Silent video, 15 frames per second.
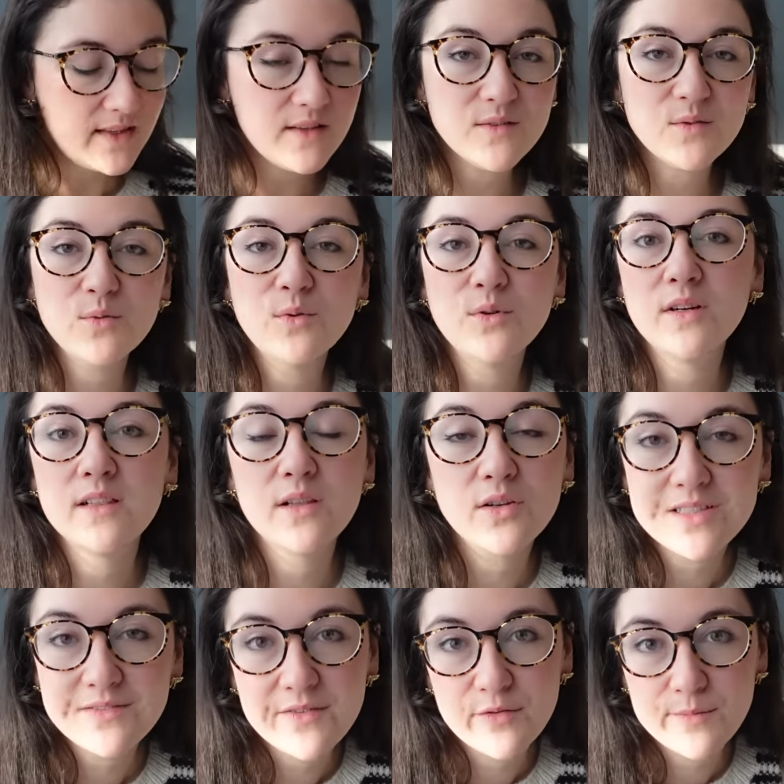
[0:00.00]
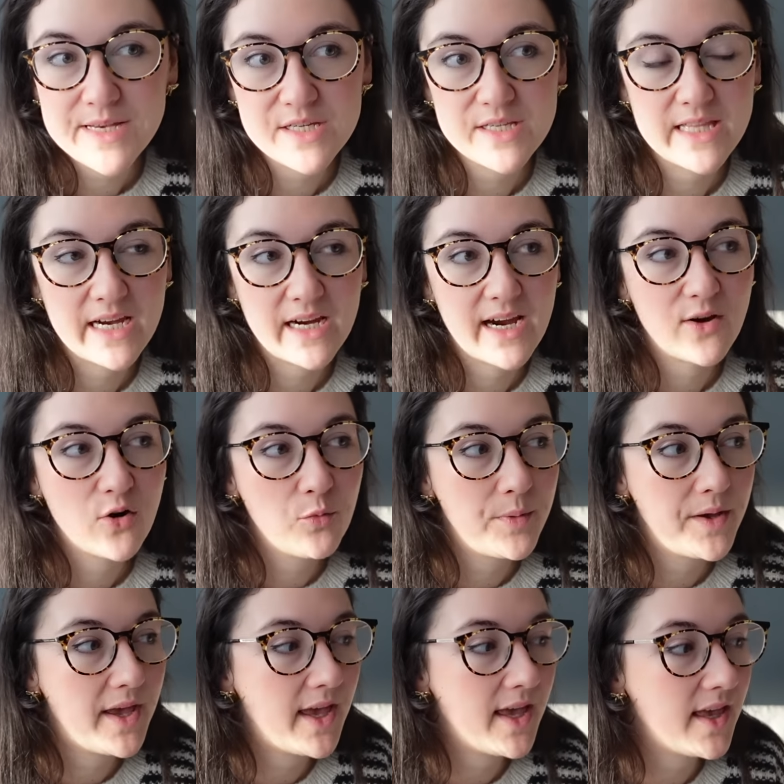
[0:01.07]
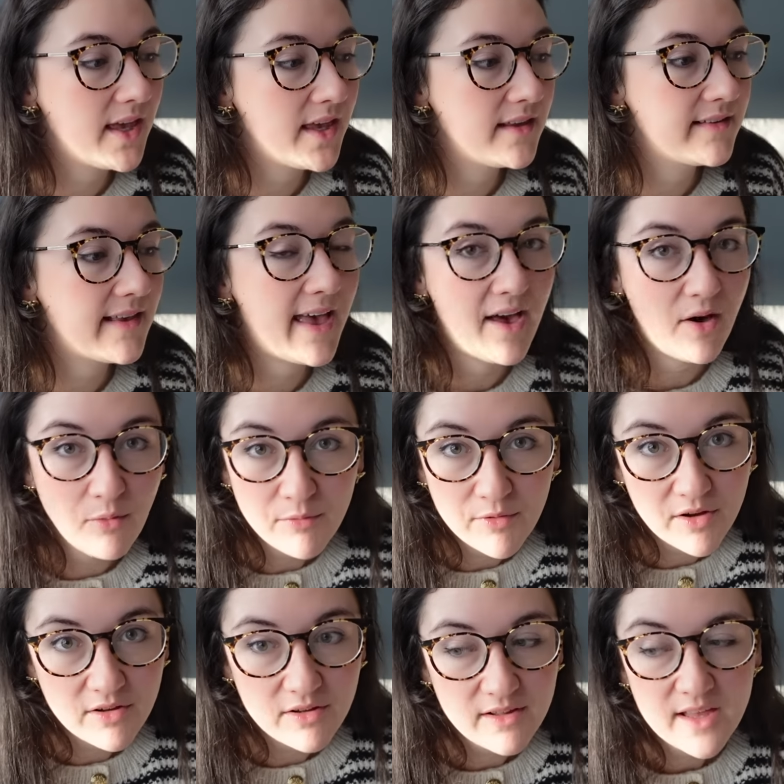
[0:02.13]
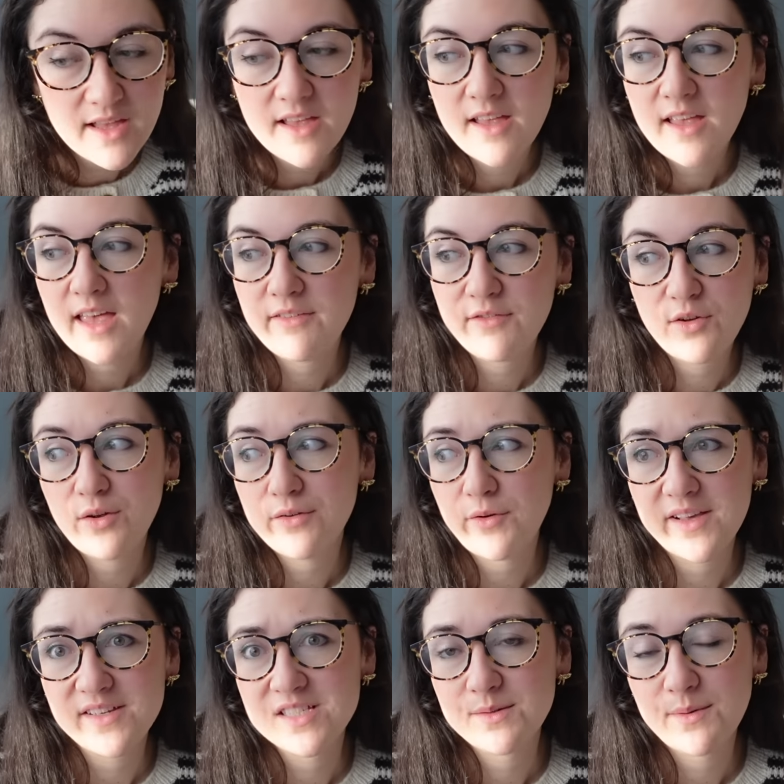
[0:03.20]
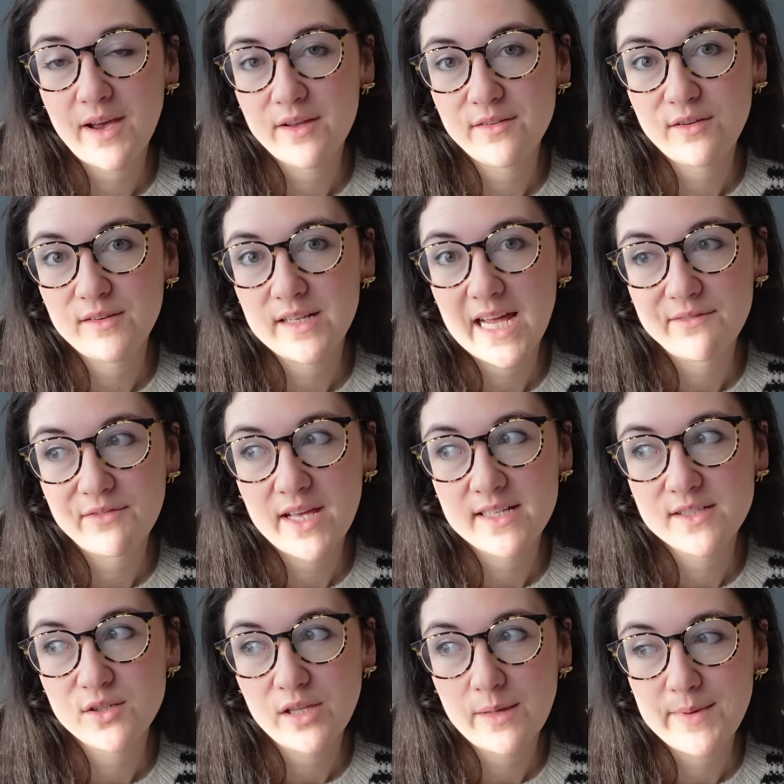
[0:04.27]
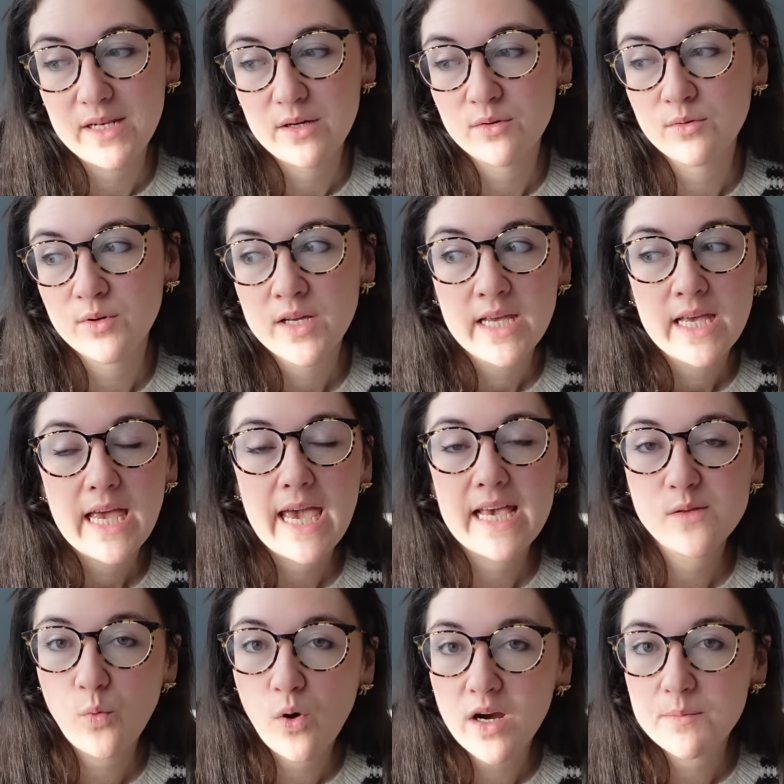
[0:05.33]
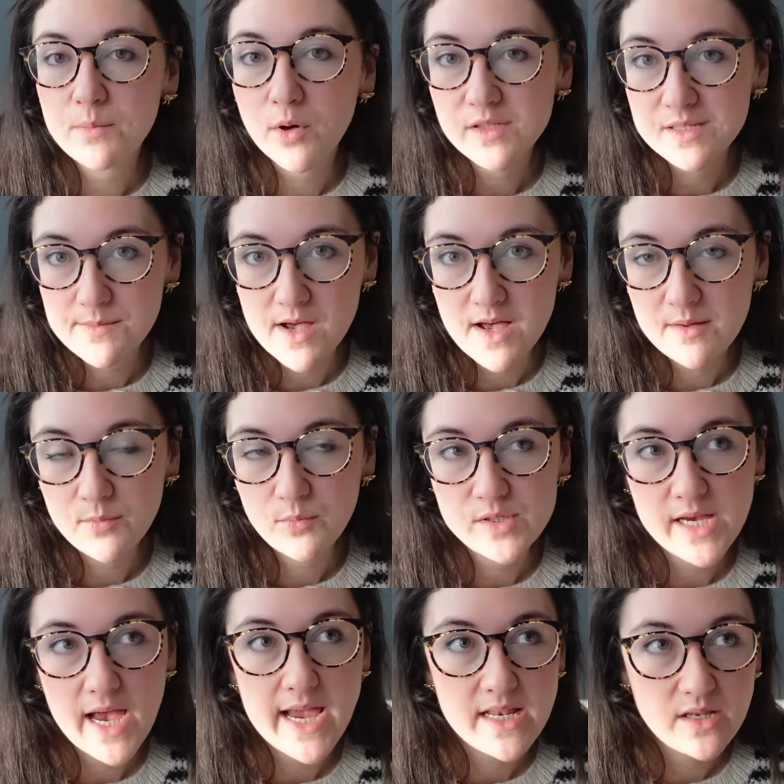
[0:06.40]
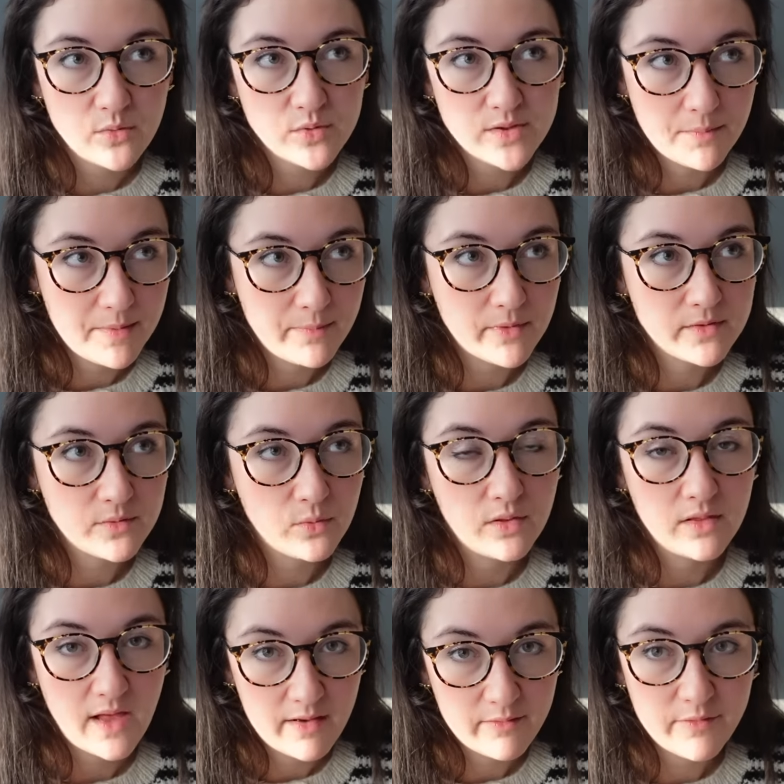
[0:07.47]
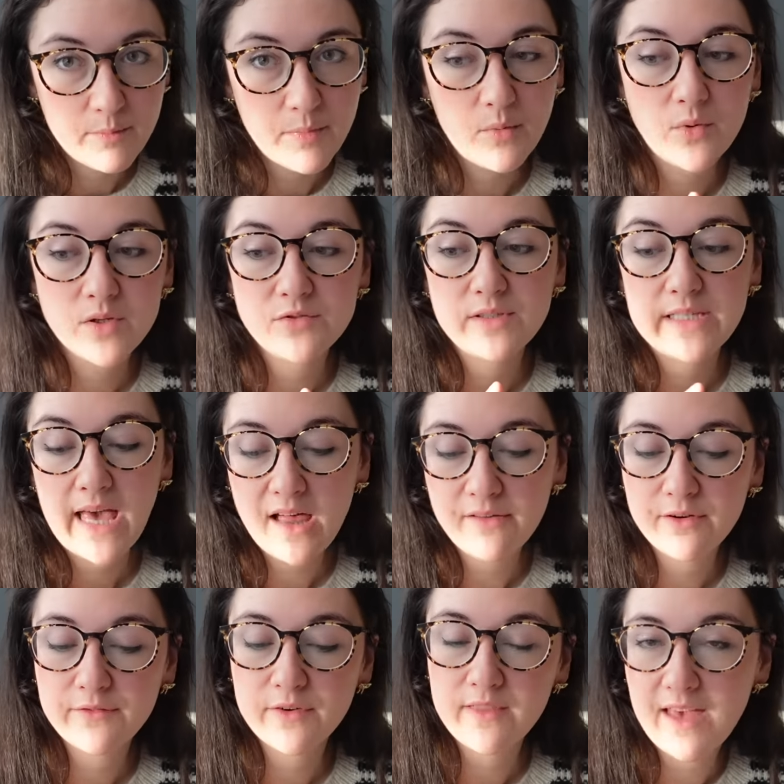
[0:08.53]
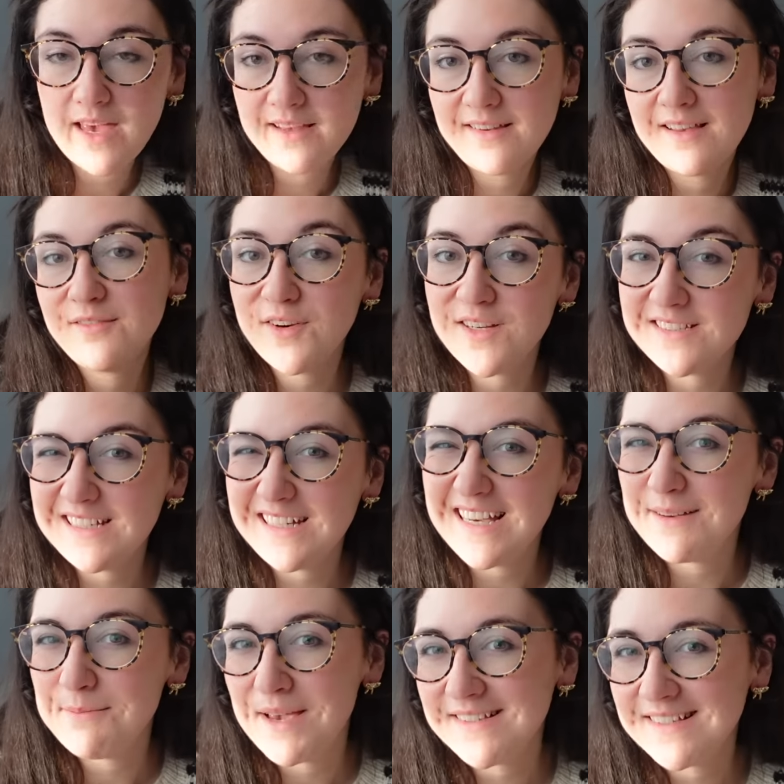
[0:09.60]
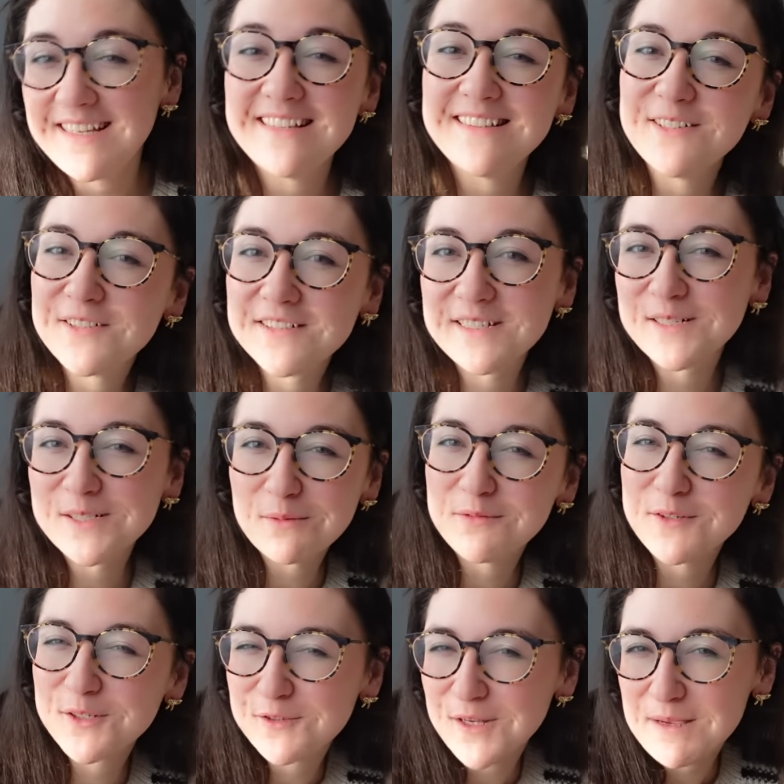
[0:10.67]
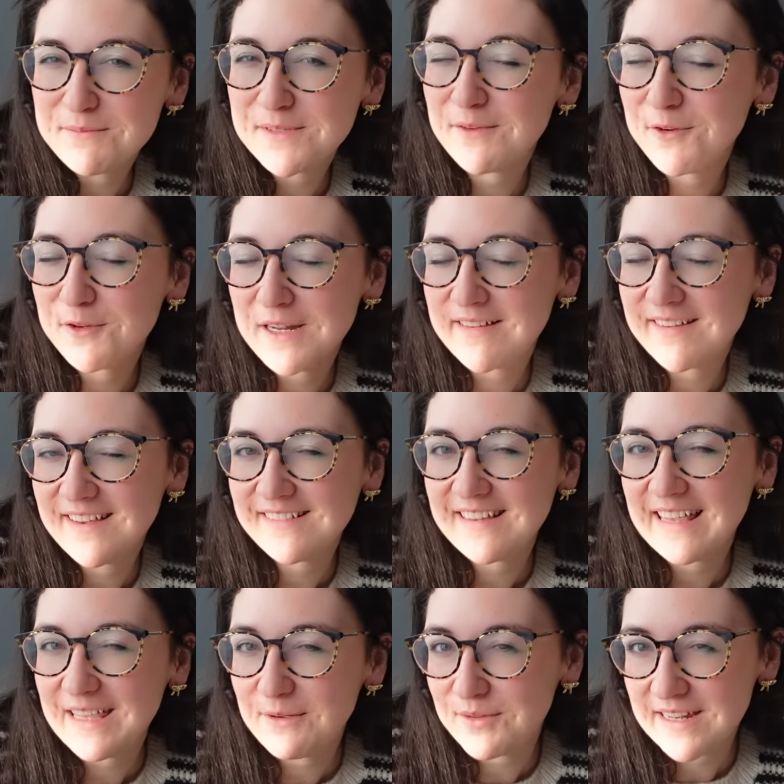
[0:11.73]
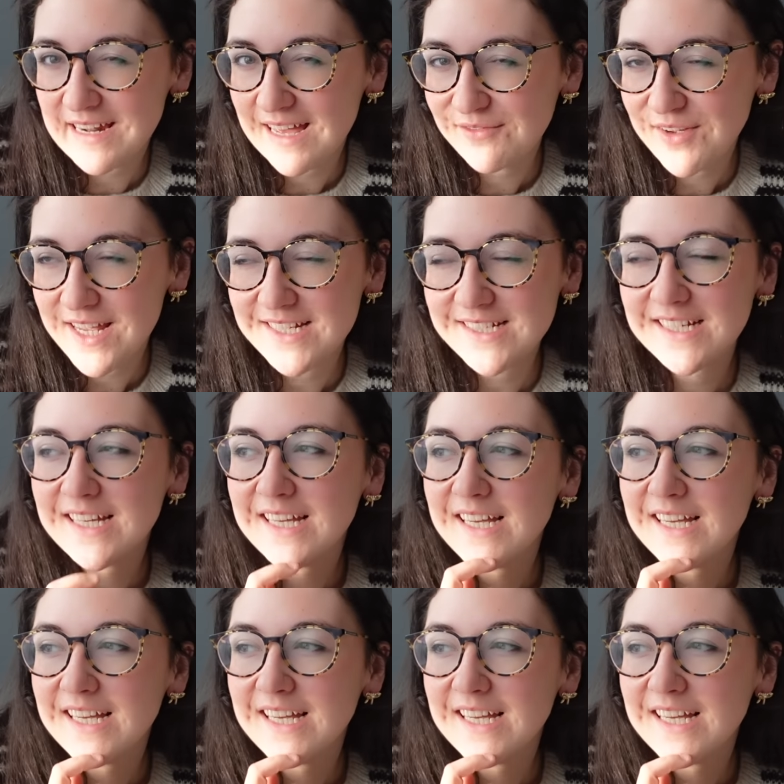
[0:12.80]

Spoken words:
So lots of information there. I hope it is helpful. If you do have questions about how to use an advent, do let me know. It's worked bottom up, which I know some people don't love, but what's really helpful for this is, firstly, it makes it easier to stay on top of your stripes if you're knitting daily with an advent.